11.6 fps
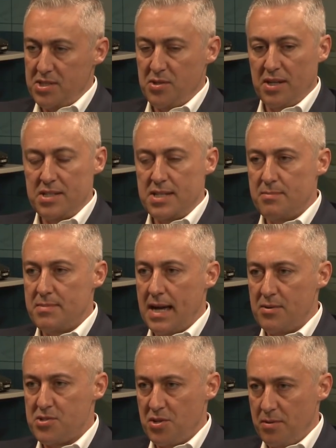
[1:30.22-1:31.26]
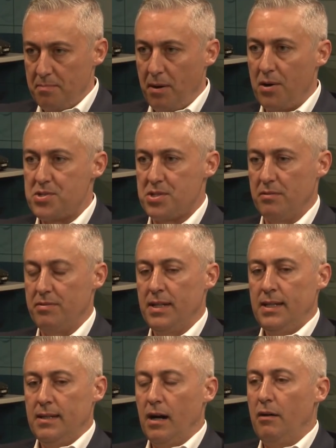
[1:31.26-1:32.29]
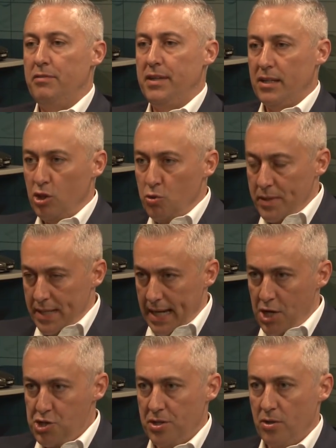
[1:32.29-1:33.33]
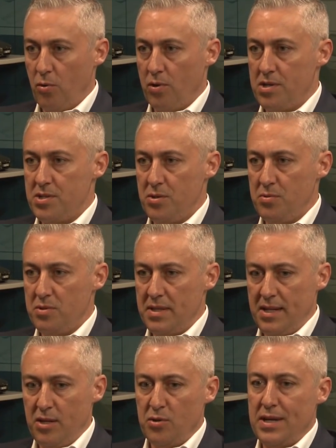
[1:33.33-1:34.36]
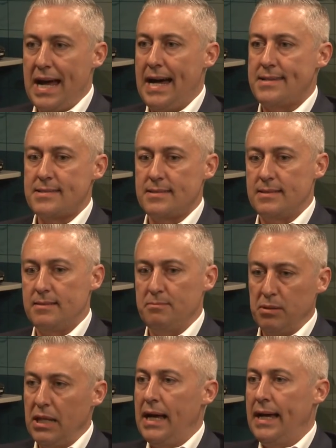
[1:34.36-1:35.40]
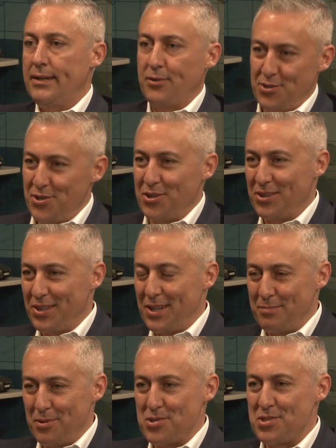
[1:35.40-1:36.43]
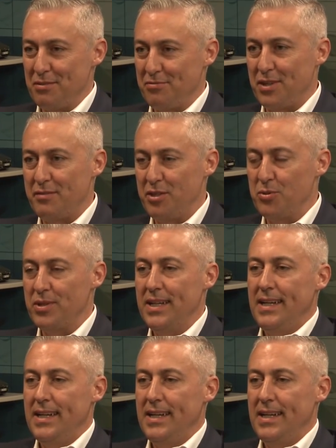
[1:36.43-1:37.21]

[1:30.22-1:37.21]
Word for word: So you can dim down certain parts of, of the illumination in order to you know not um, blind or, or glare the person in front of you,